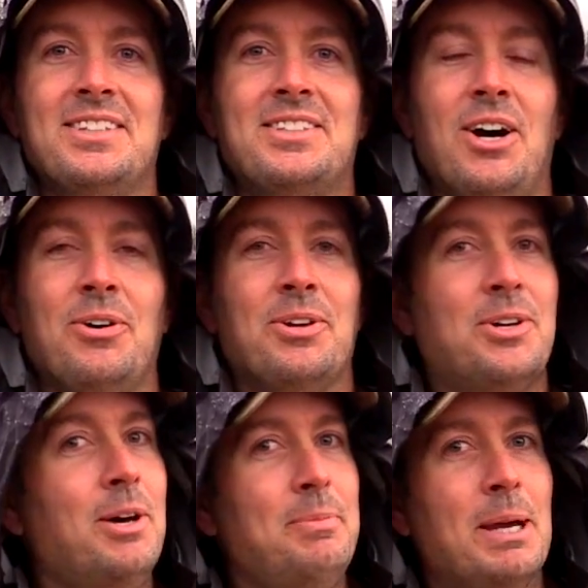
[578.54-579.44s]
So there
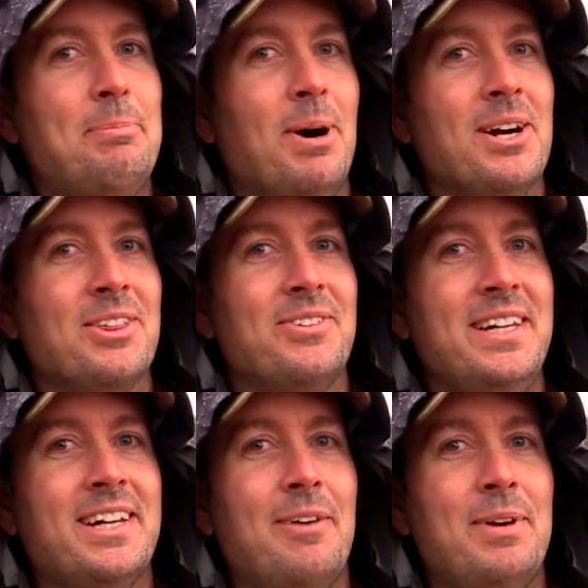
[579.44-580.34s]
could be a part 3
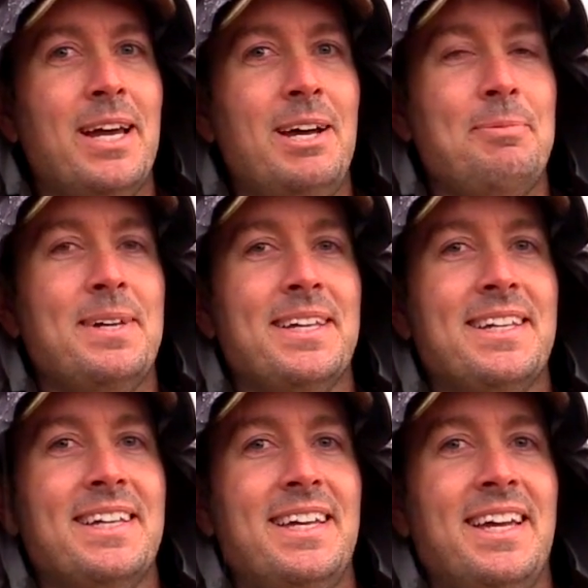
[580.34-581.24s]
coming up.
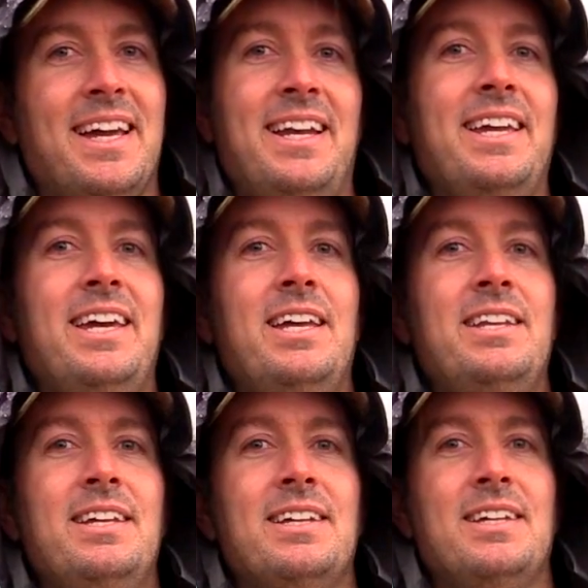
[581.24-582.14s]
And
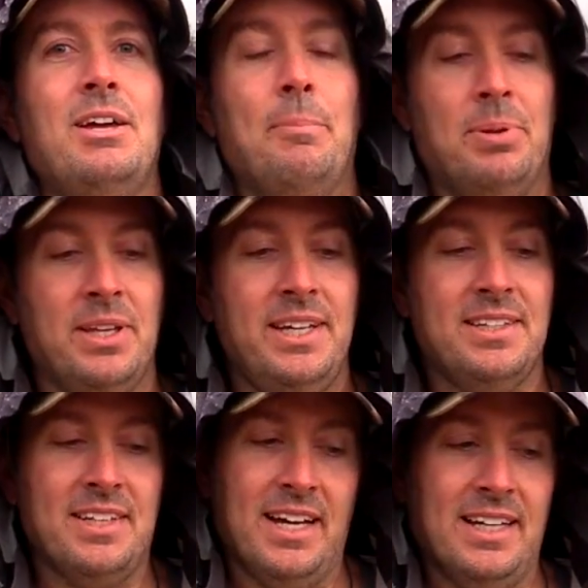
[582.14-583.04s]
again,
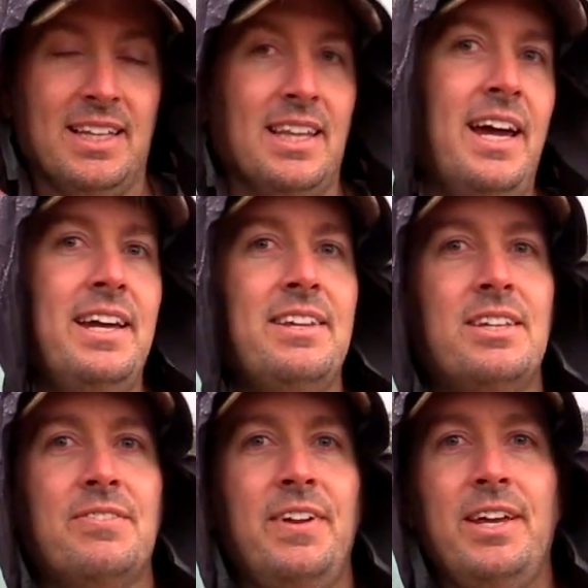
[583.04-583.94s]
please like
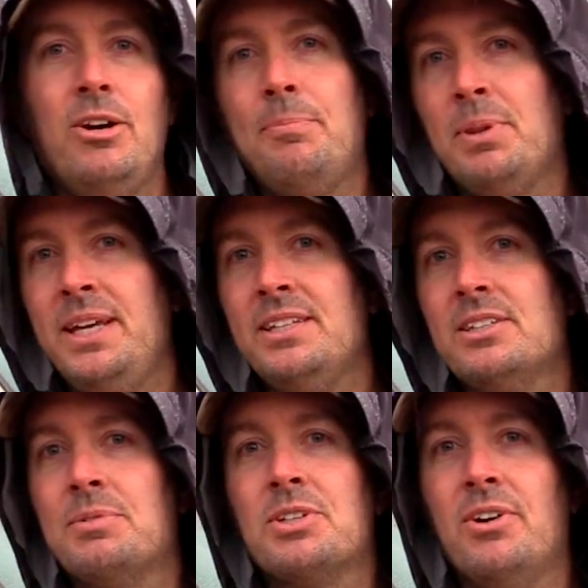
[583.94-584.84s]
this video, please
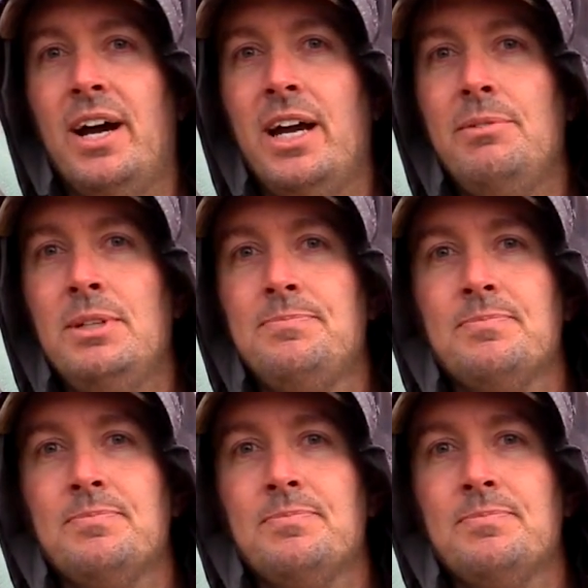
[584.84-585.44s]
subscribe.